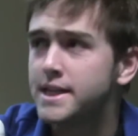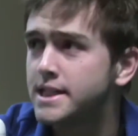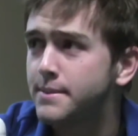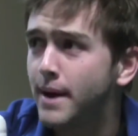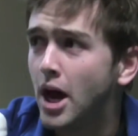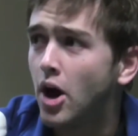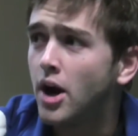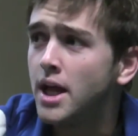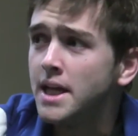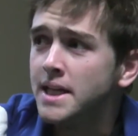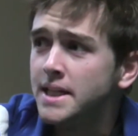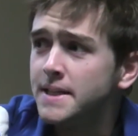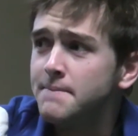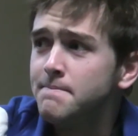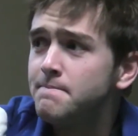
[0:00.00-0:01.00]
is about.
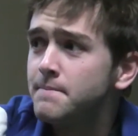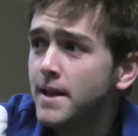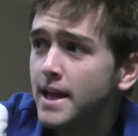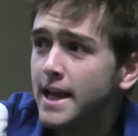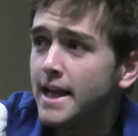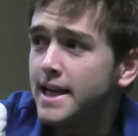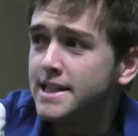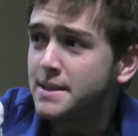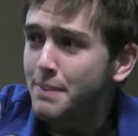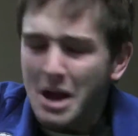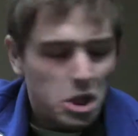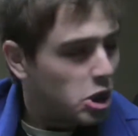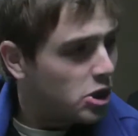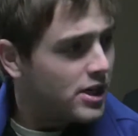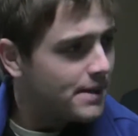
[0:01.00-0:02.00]
It's
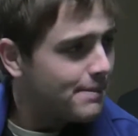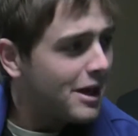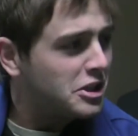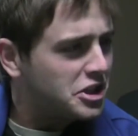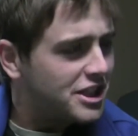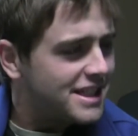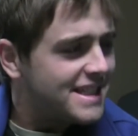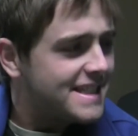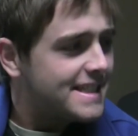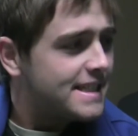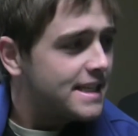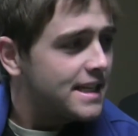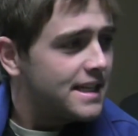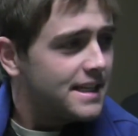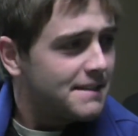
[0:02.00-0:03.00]
about learning about
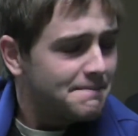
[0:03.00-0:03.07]
Jesus.